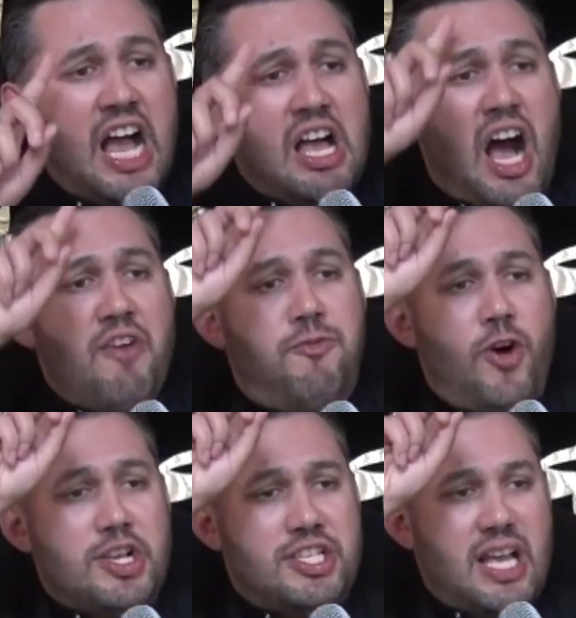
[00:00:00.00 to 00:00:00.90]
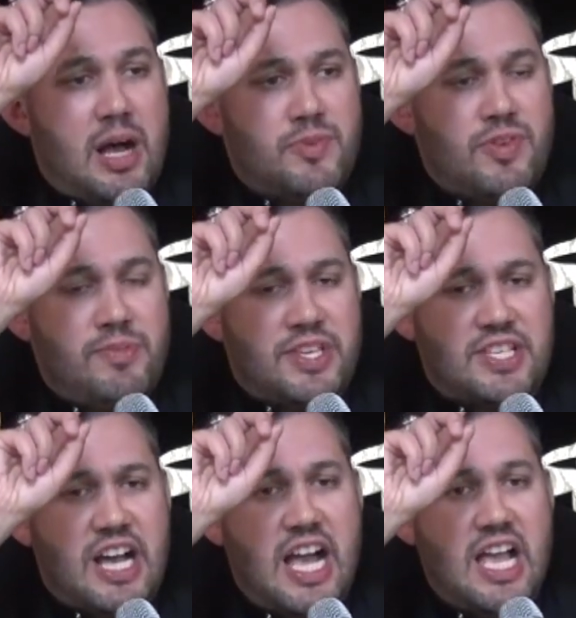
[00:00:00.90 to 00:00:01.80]
A voice comes from the
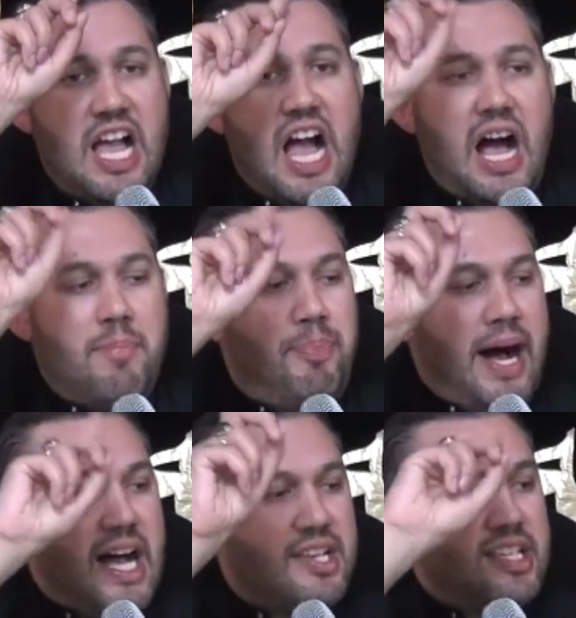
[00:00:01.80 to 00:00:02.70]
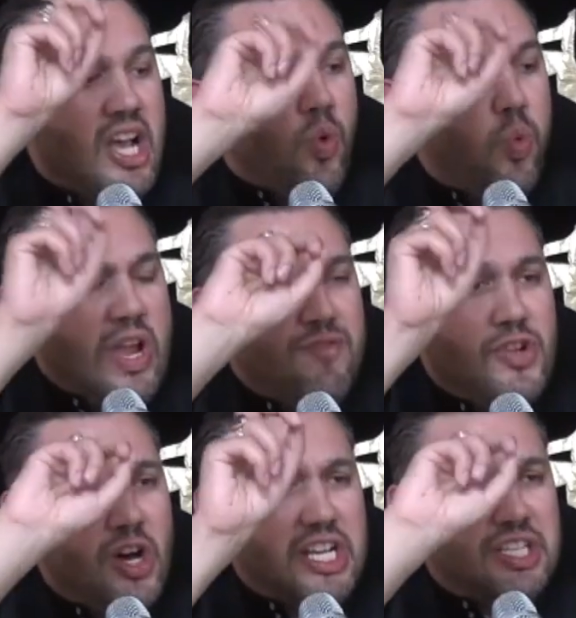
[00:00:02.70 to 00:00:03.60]
sky. Abbas, we've not
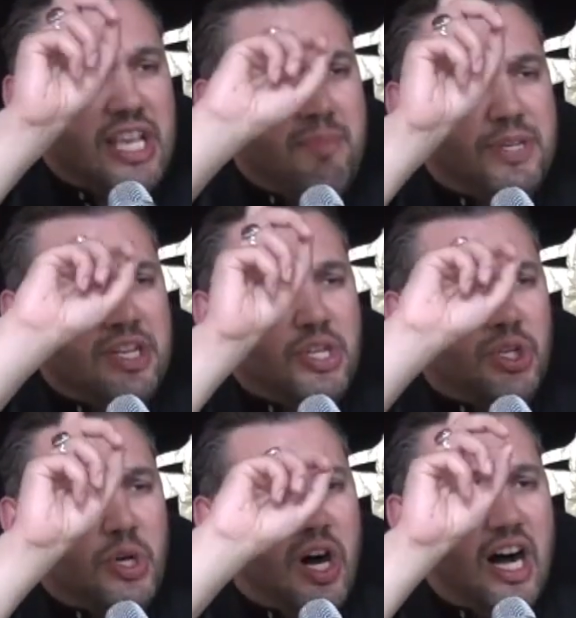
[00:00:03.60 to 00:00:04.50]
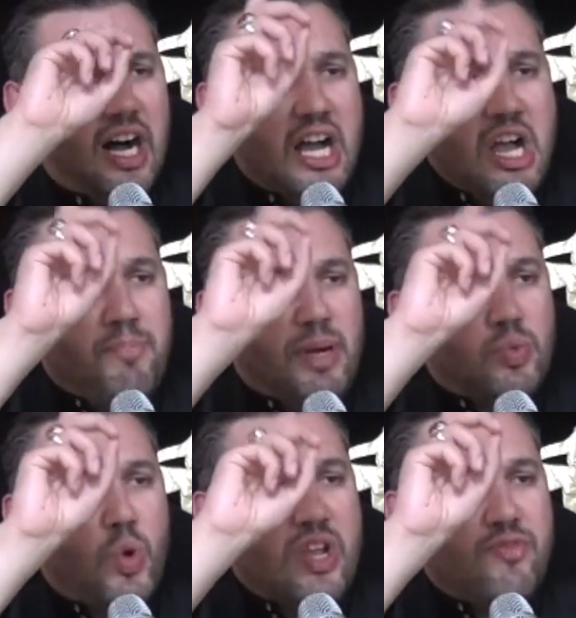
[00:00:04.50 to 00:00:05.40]
accepted your dua, but
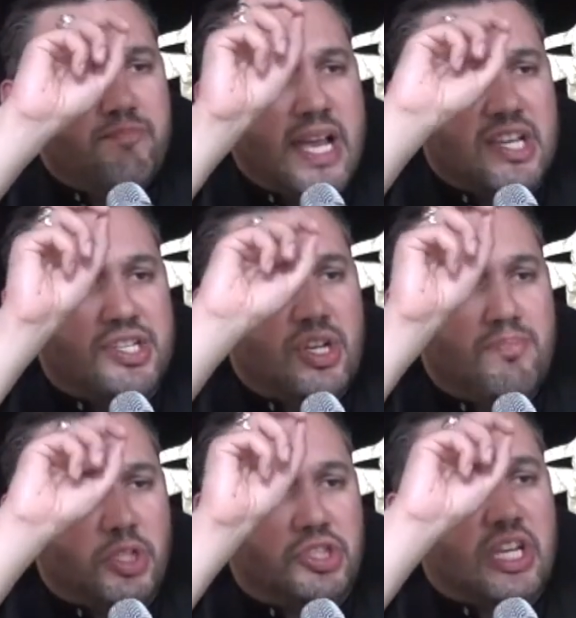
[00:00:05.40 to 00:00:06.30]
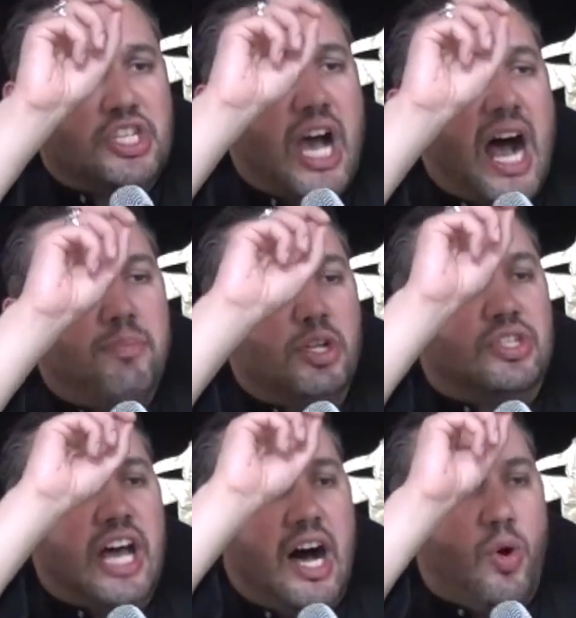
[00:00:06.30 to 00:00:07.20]
we've made you mustajab
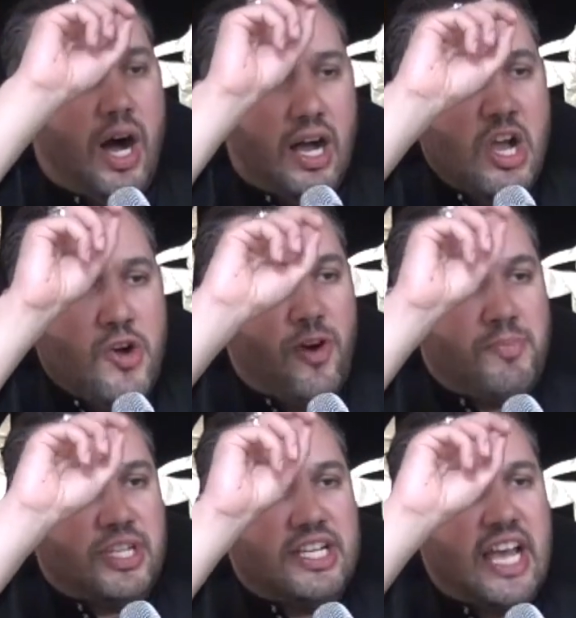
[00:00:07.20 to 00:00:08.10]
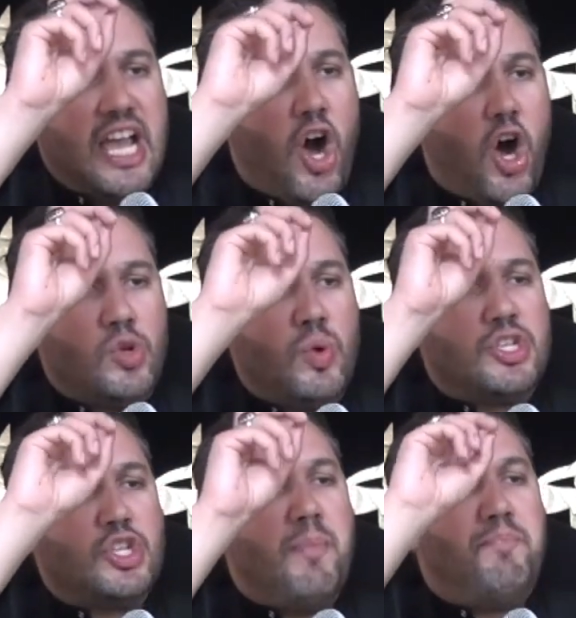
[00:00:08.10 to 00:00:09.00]
dawa. From today onwards, your
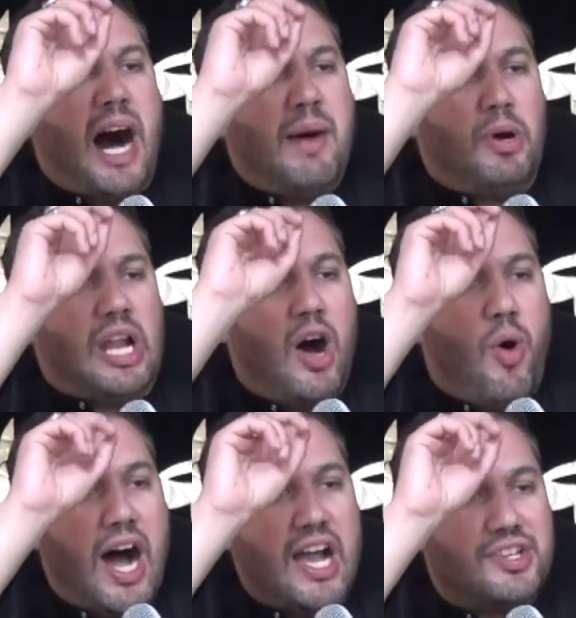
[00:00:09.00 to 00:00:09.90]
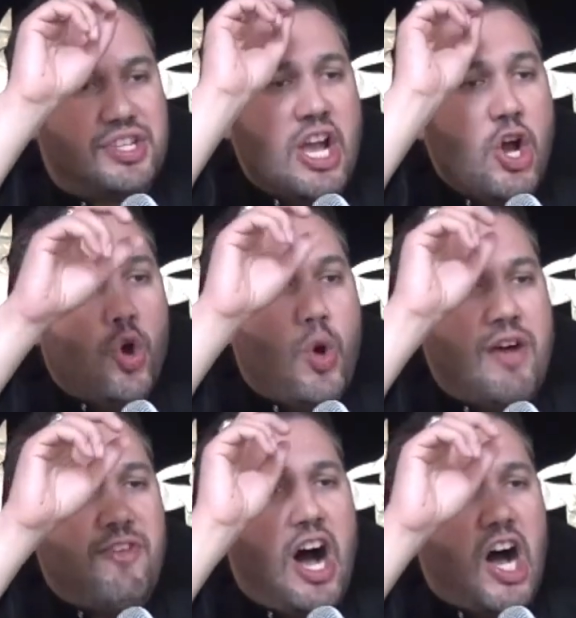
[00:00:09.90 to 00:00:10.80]
Babul Hawaij. Whoever
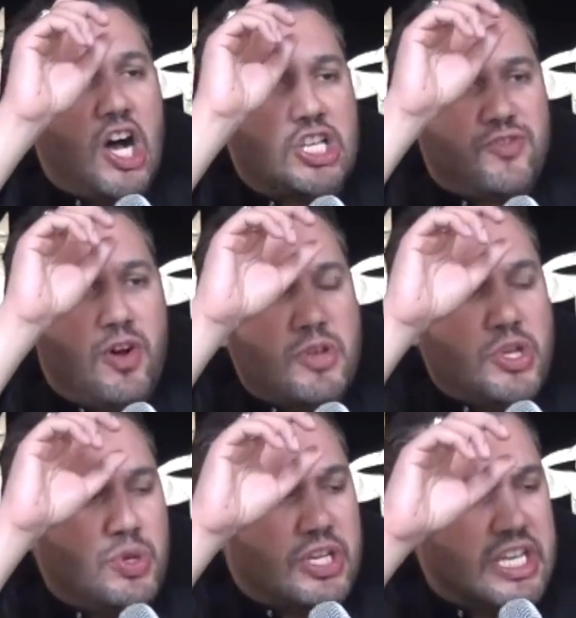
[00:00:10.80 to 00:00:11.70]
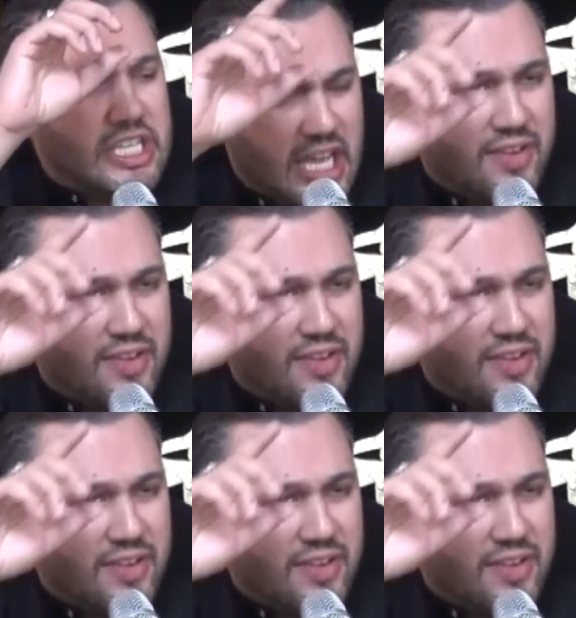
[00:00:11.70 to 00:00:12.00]
asks for me, you can give.